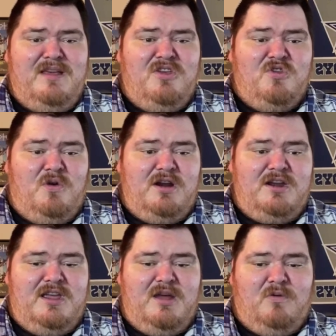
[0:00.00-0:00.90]
sort of
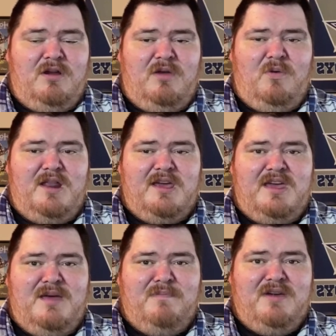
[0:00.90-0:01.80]
didn't really want to
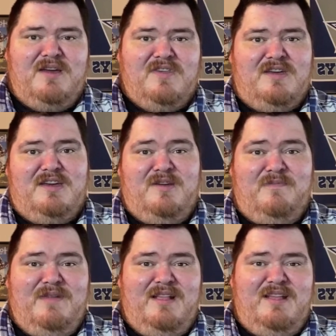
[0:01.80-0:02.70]
get because I
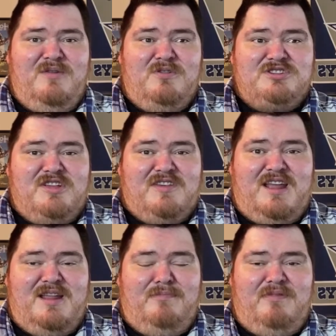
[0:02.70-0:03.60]
was just
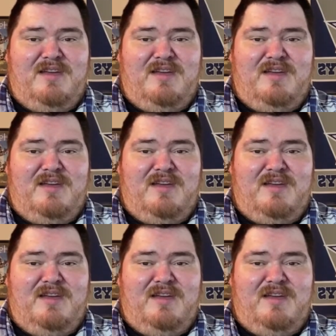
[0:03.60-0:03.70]
kind of